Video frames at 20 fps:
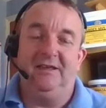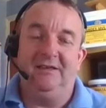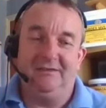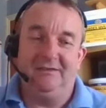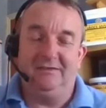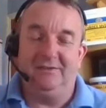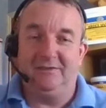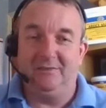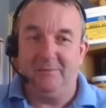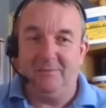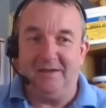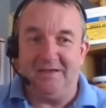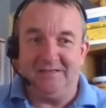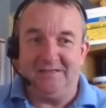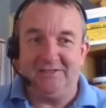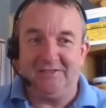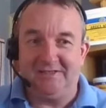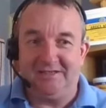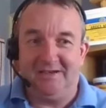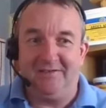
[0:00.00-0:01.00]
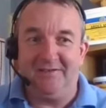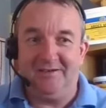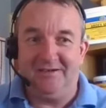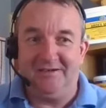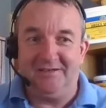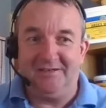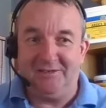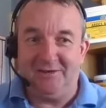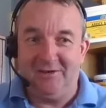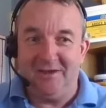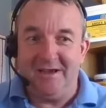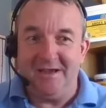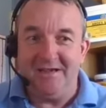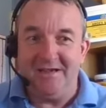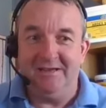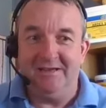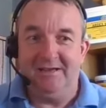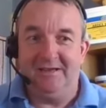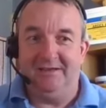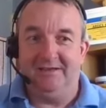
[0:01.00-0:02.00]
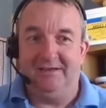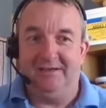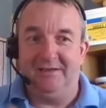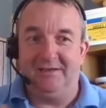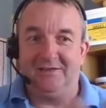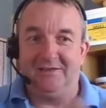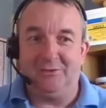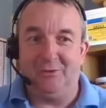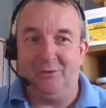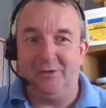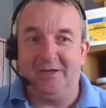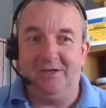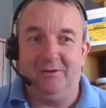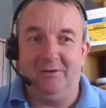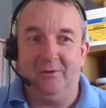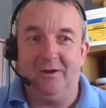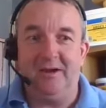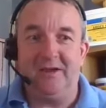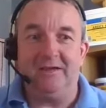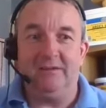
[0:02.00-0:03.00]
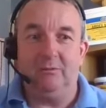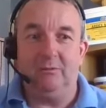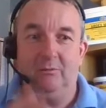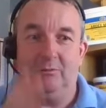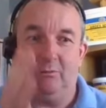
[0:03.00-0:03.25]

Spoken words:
than me just staring at a screen, talking away